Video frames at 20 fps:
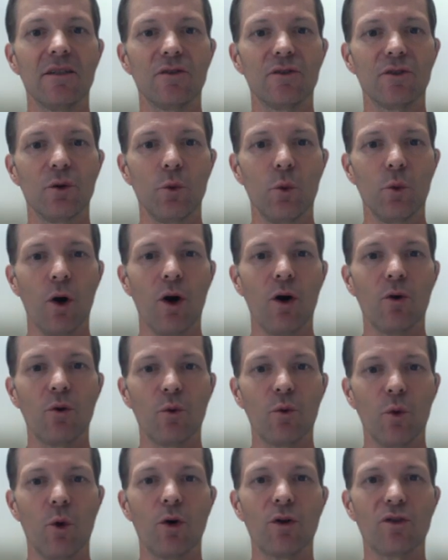to World
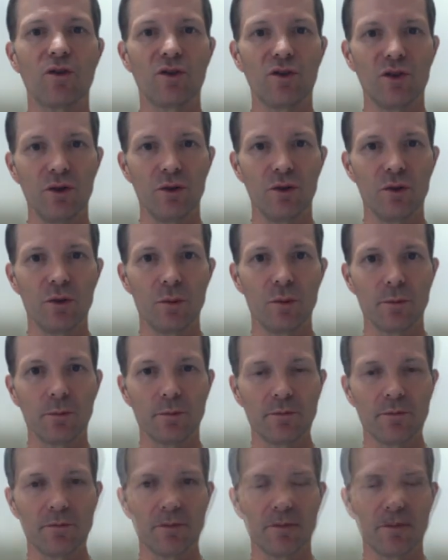War II.
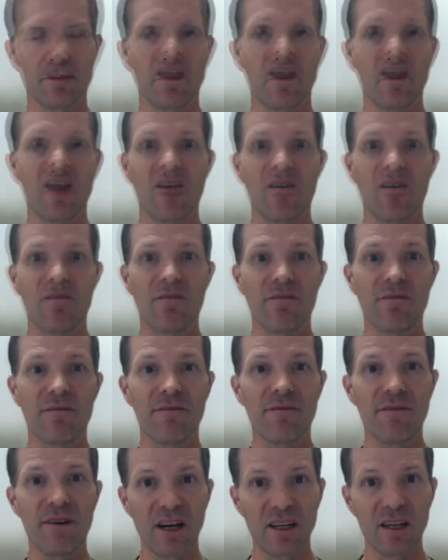
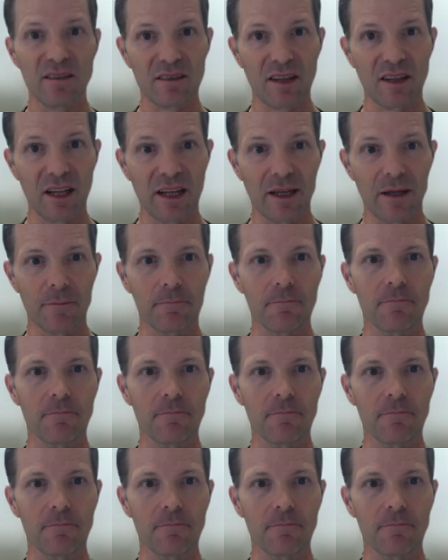Firstly,